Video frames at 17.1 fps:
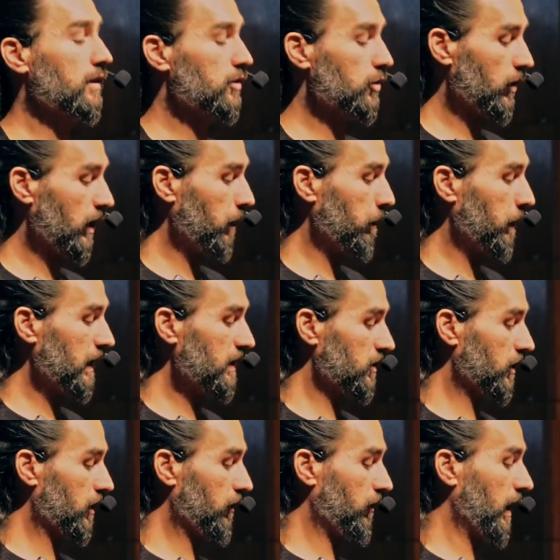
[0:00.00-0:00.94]
So they're based
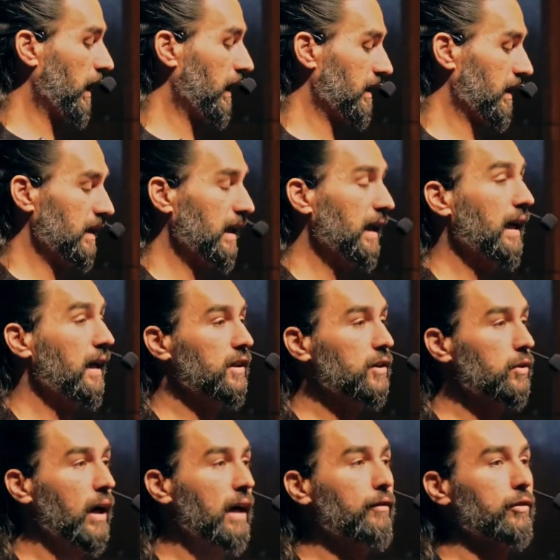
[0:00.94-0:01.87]
on the fact that, yeah,
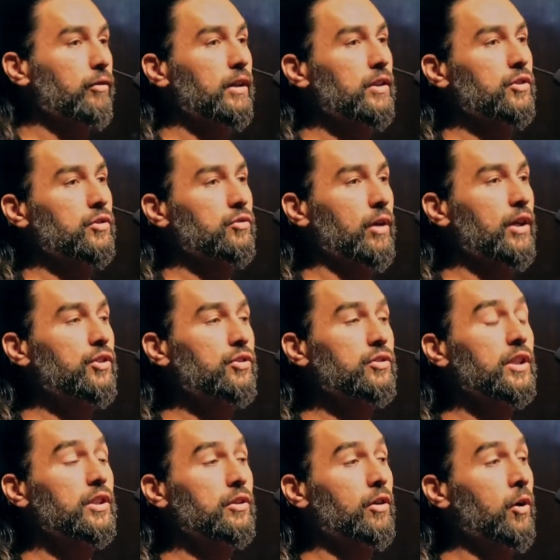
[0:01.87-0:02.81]
you have a
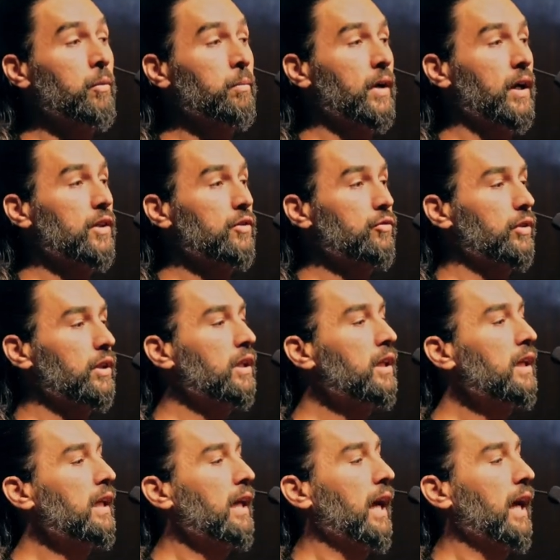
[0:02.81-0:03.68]
registration in your home country